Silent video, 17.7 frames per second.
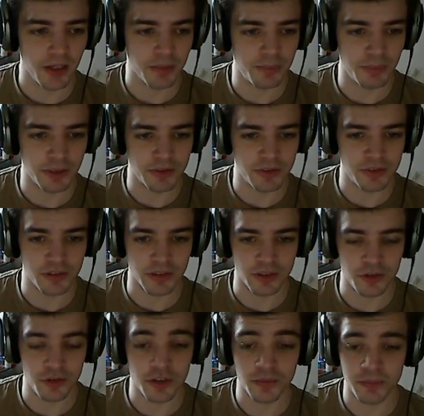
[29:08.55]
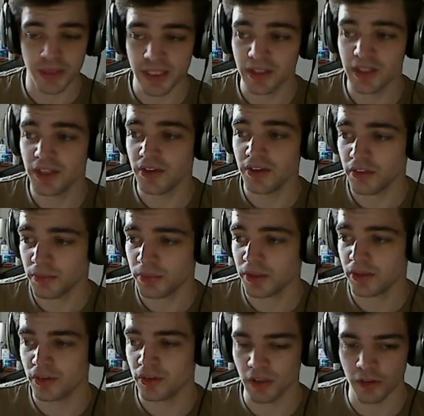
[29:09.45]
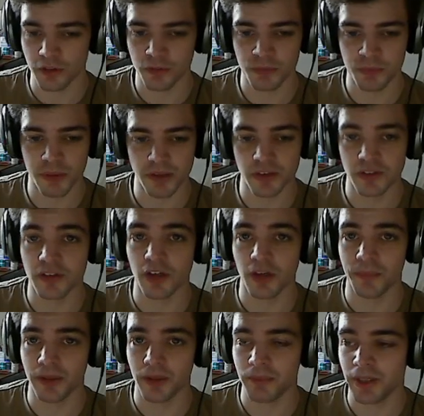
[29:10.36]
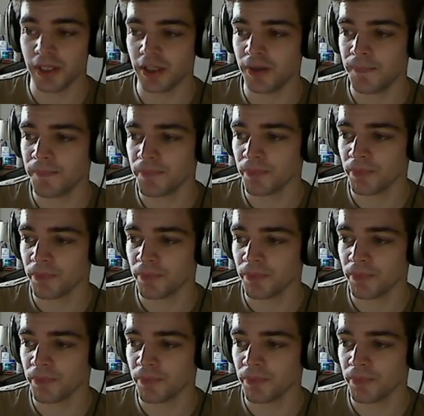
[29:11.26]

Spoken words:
but you can make it easier by yourself by just timing the mega,